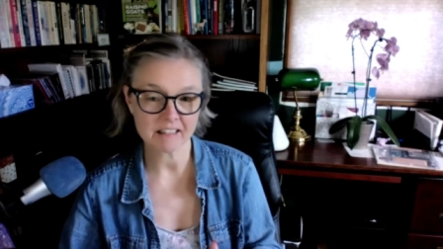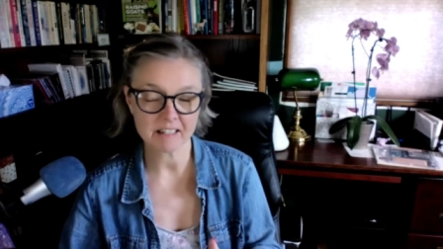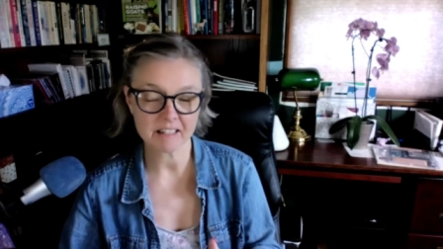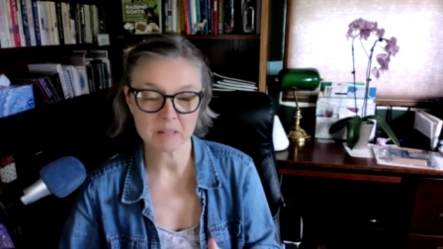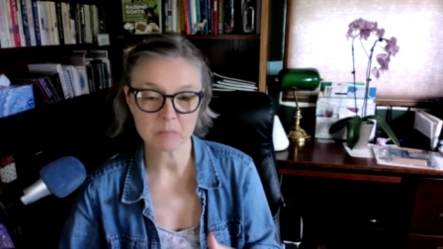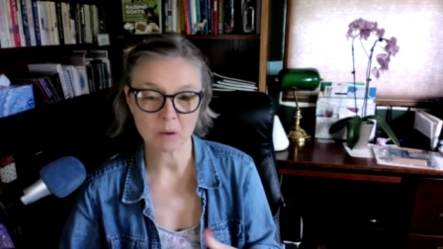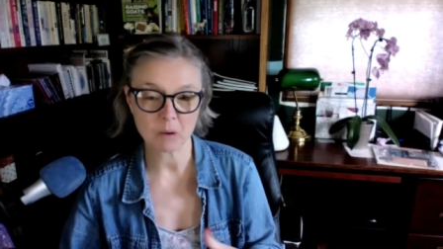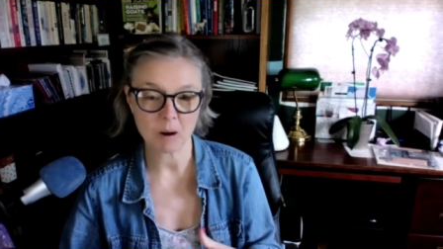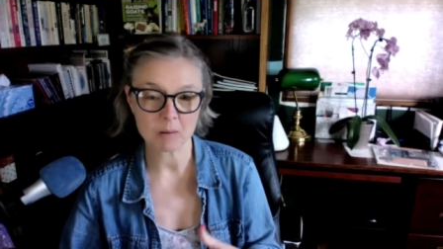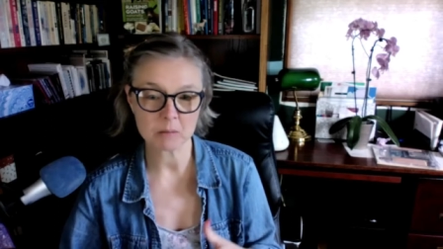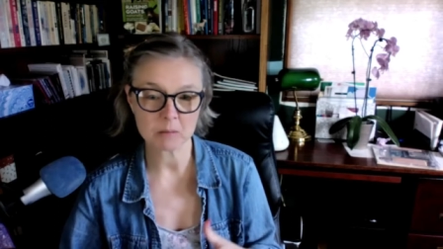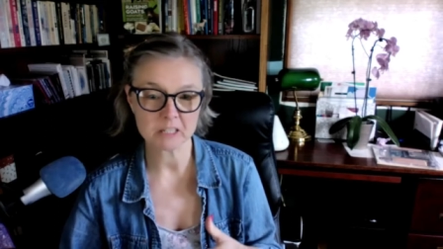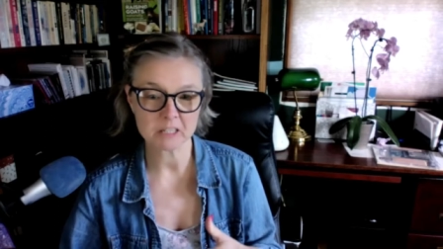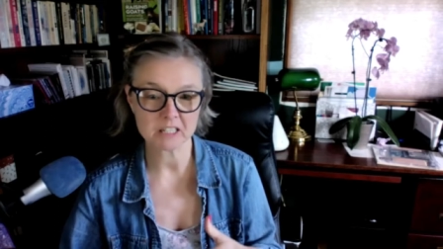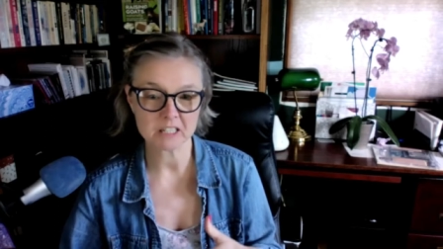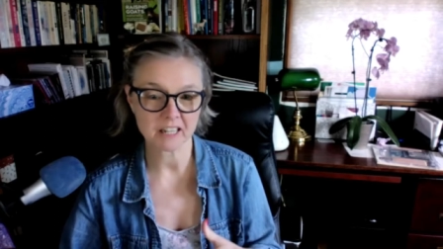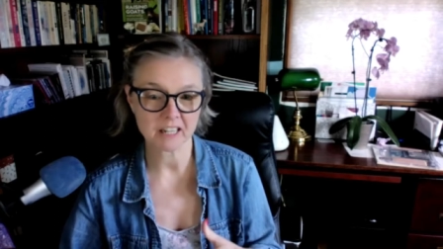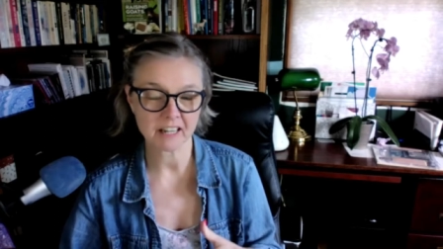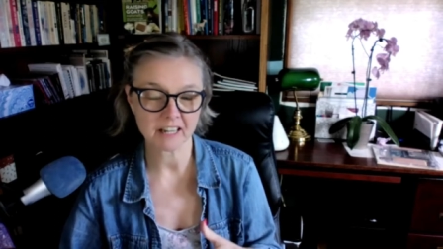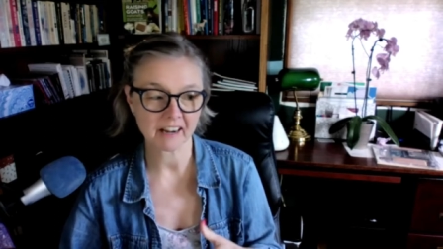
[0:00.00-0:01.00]
they can
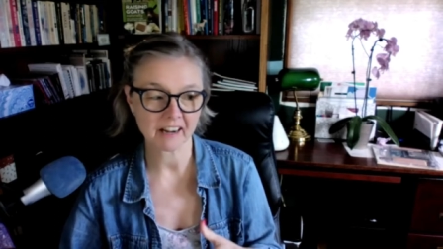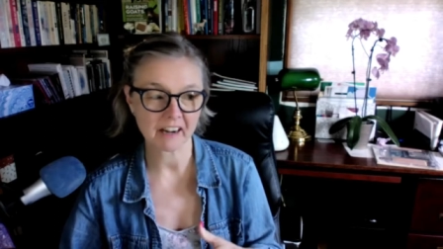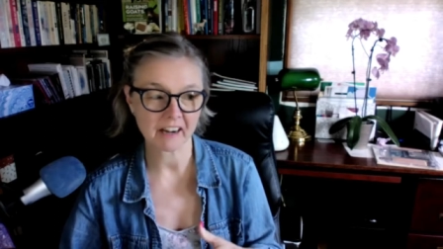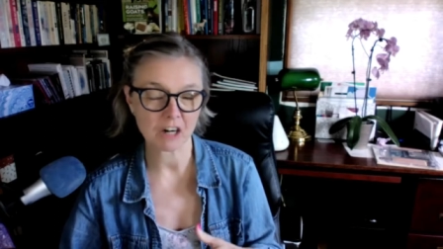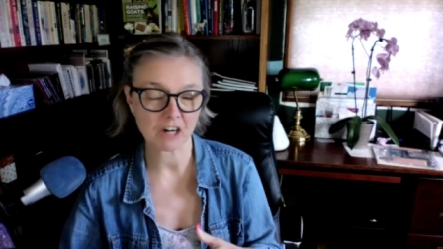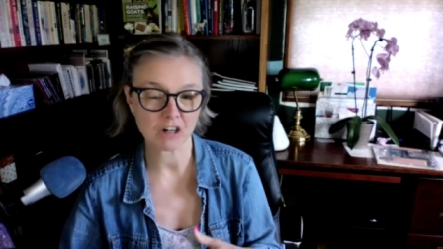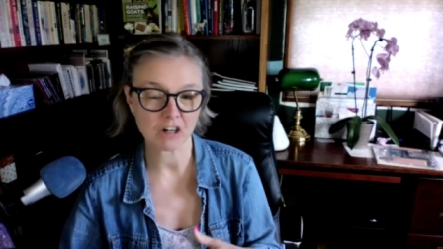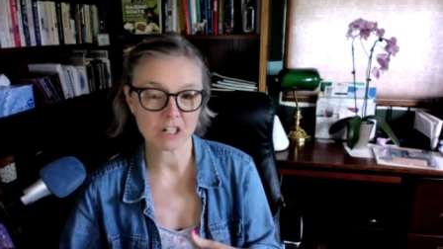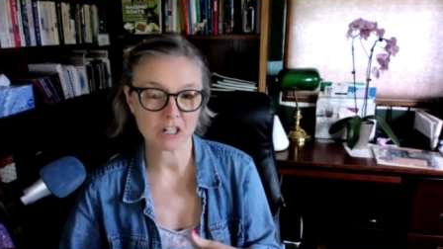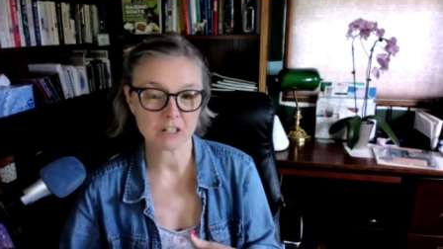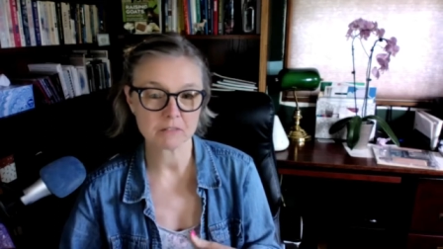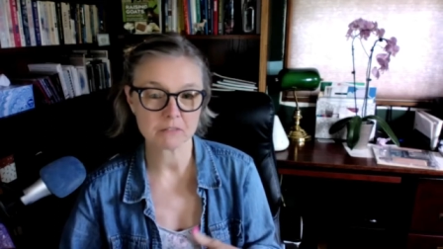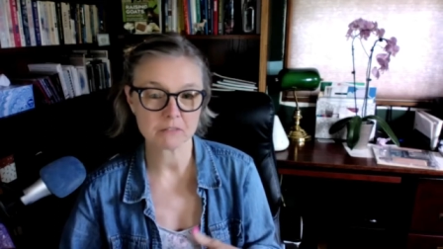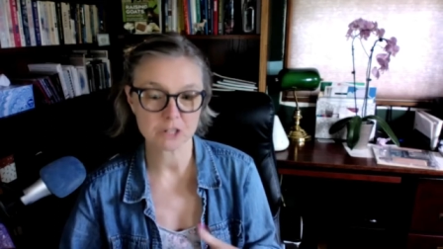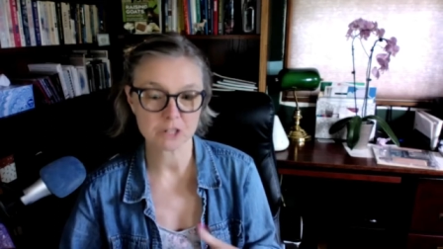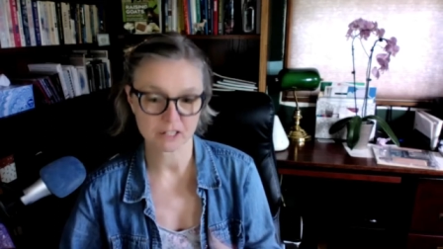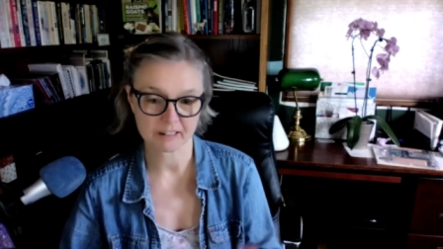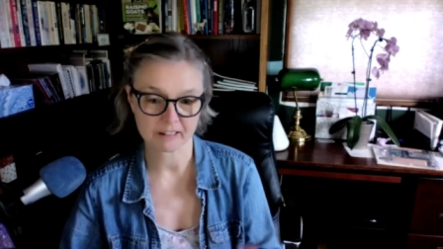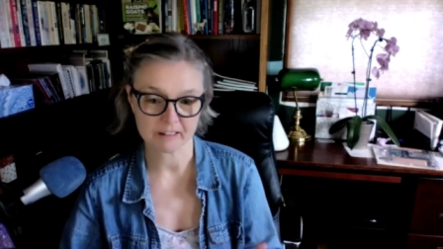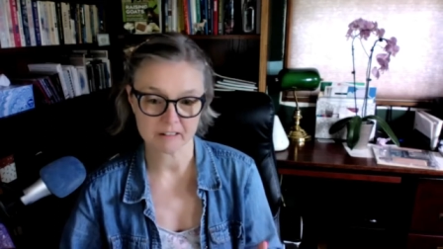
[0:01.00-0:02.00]
probably take care of
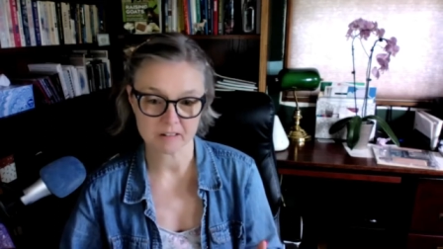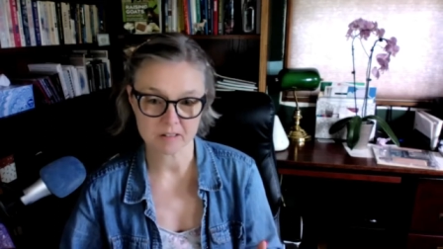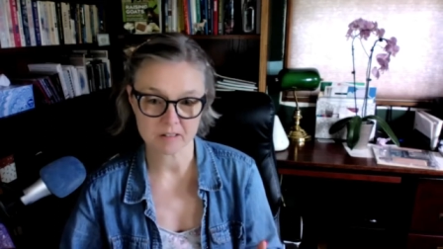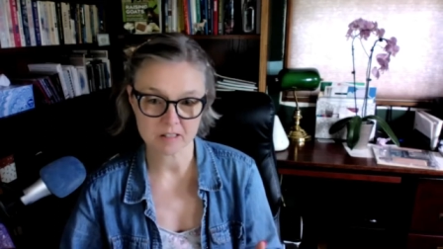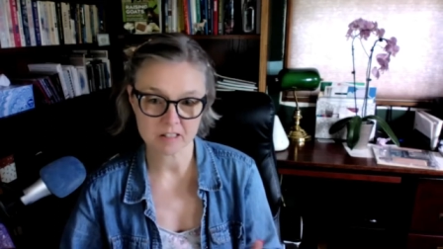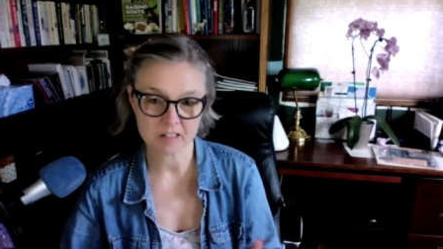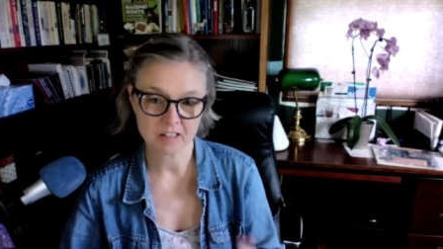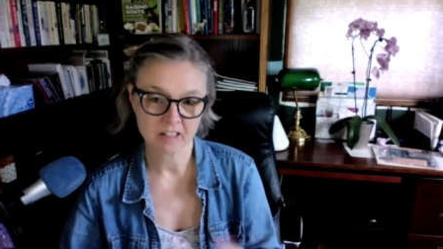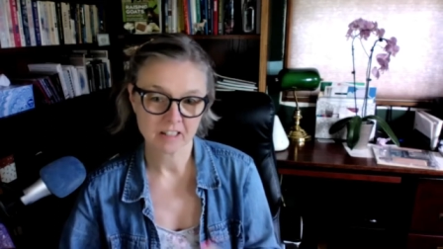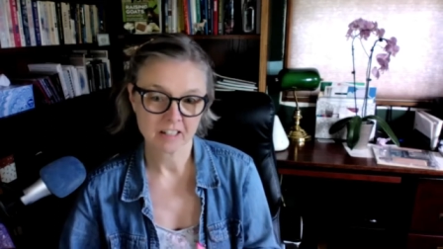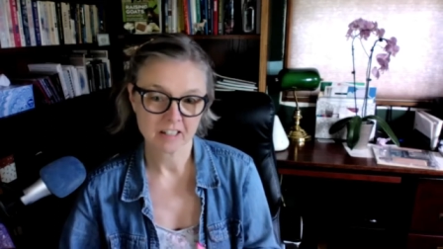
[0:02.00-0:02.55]
chickens.